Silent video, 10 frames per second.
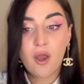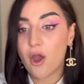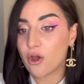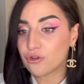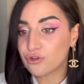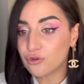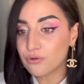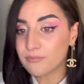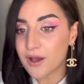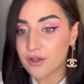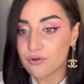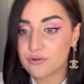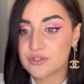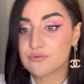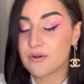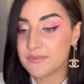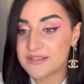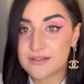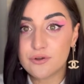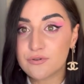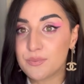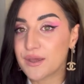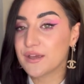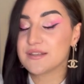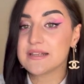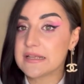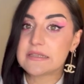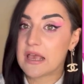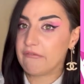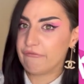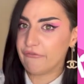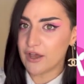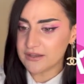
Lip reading: to Margot's Robbie's look, because let's have fun.